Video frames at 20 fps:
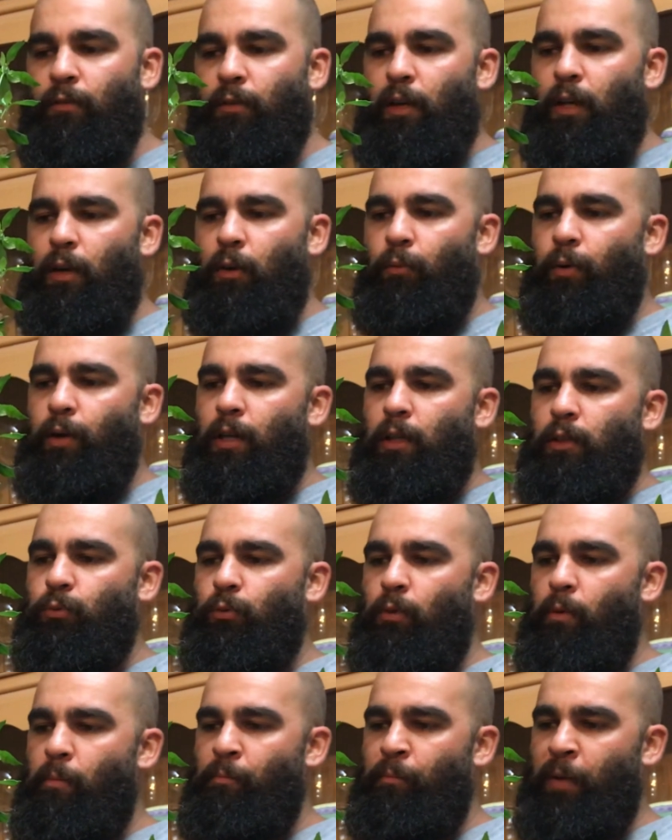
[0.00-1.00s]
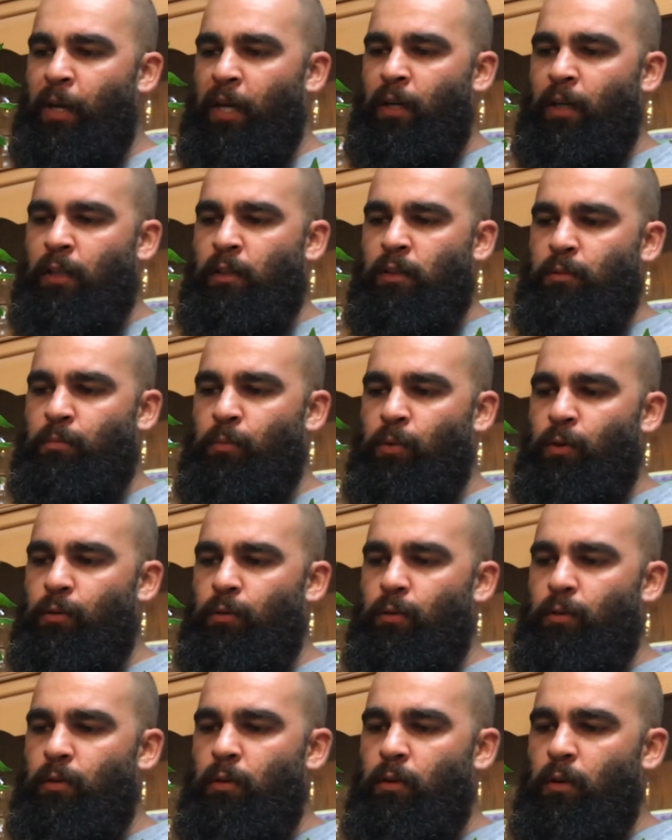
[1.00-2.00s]
it went into a maintenance
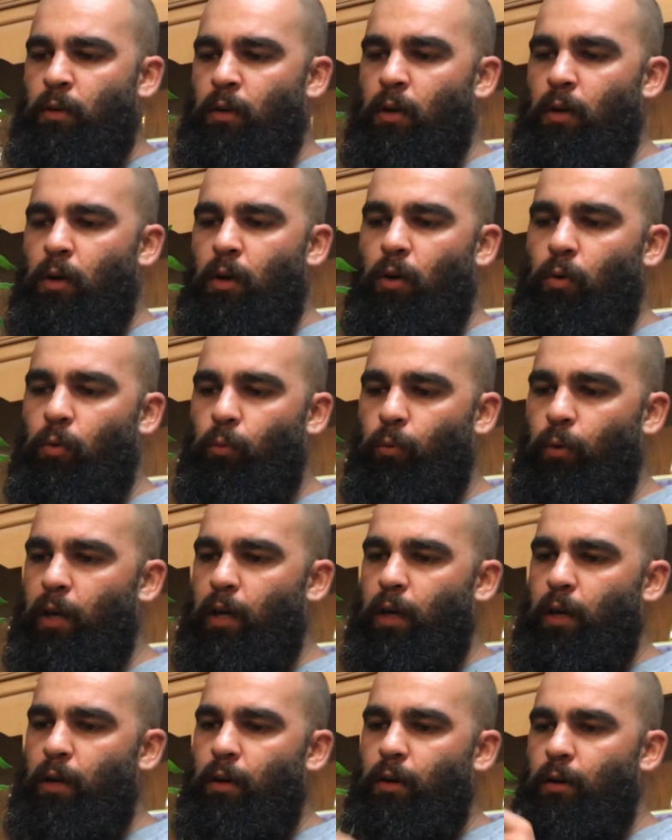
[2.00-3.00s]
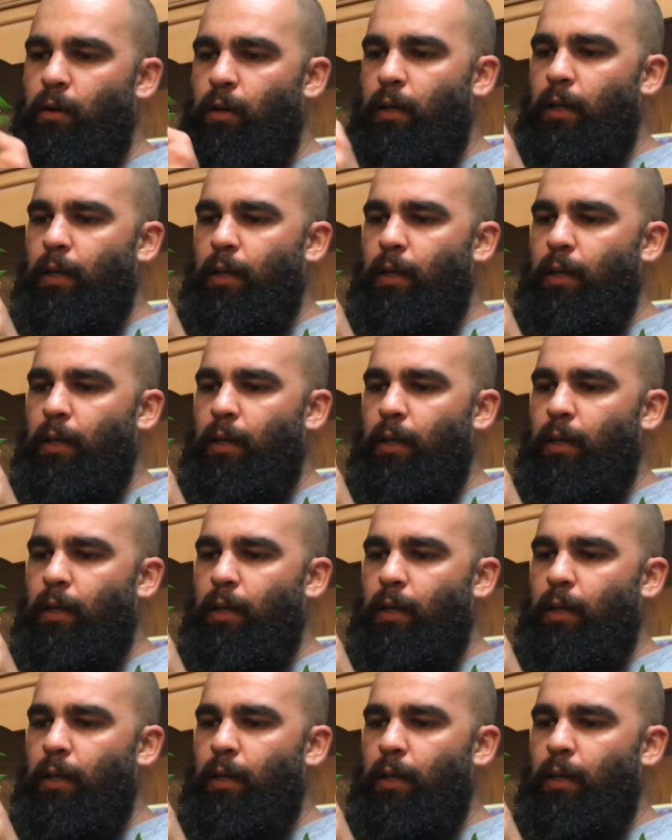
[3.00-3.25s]
mode where